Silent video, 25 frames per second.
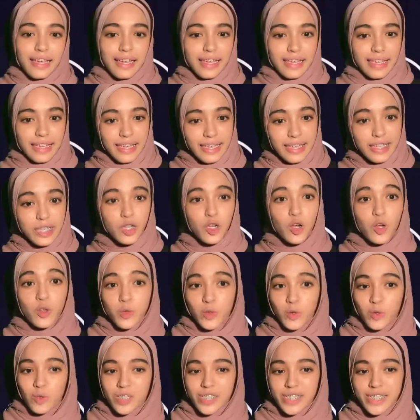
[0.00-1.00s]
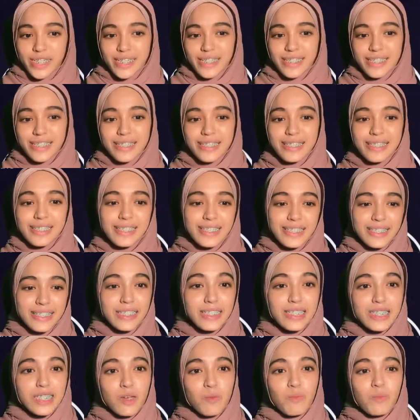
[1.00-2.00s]
In conclusion, this
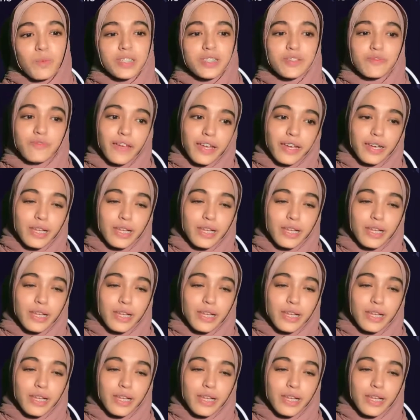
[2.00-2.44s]
system is very